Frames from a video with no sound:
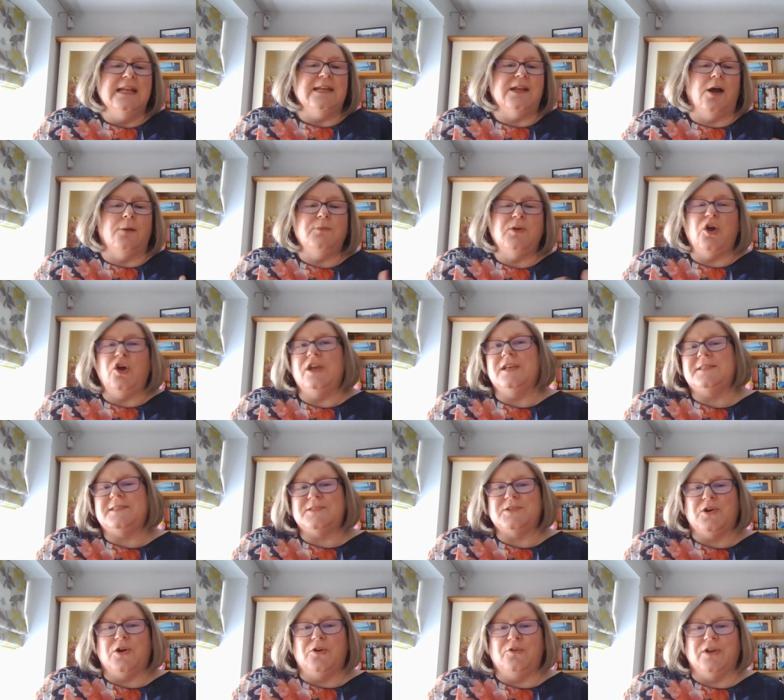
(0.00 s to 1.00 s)
Now, I'm not a
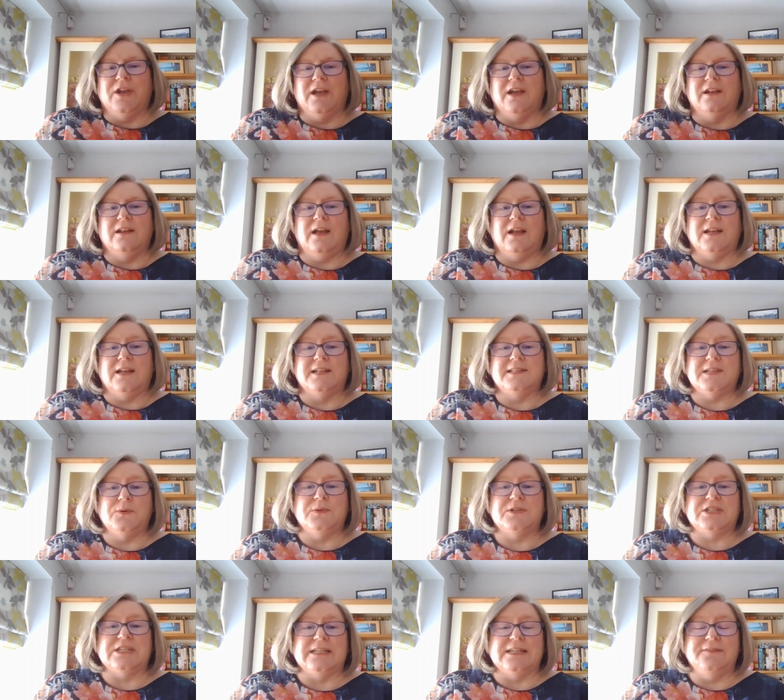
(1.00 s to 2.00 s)
historian and I don't
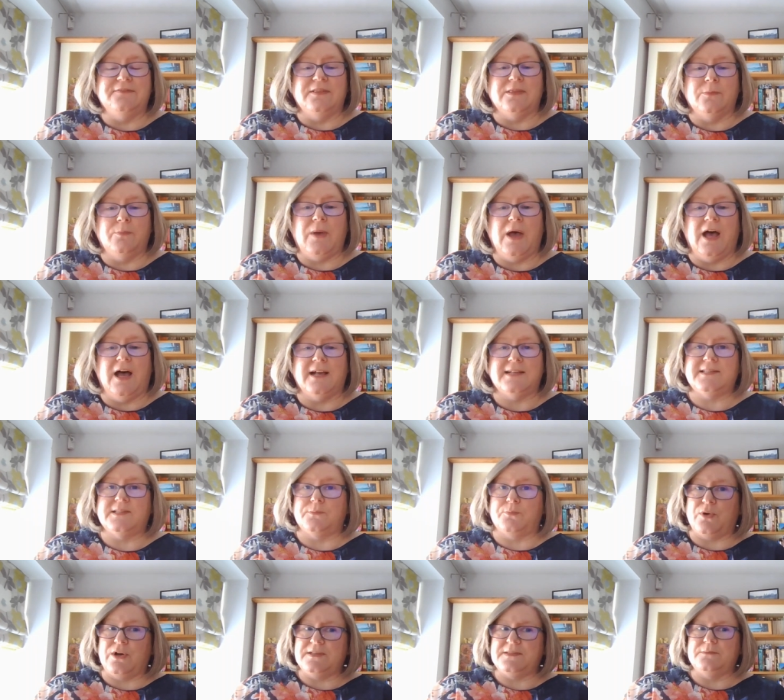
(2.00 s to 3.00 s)
wish to live in the past, the
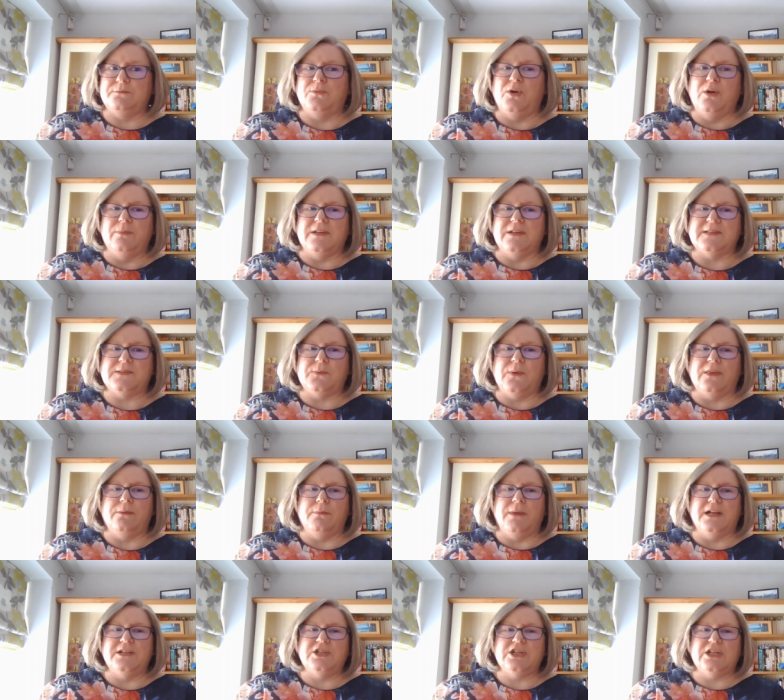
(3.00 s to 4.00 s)
present moment is where the
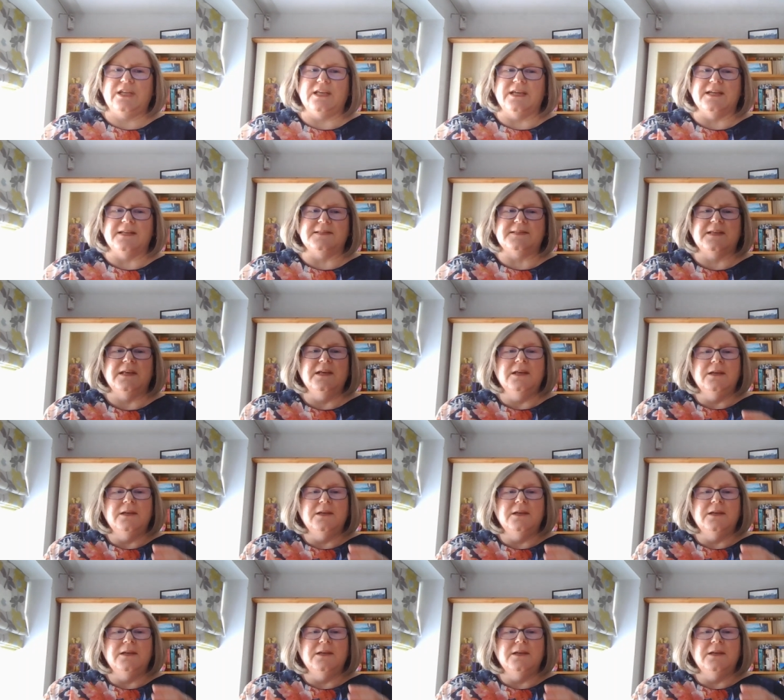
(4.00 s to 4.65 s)
magic is,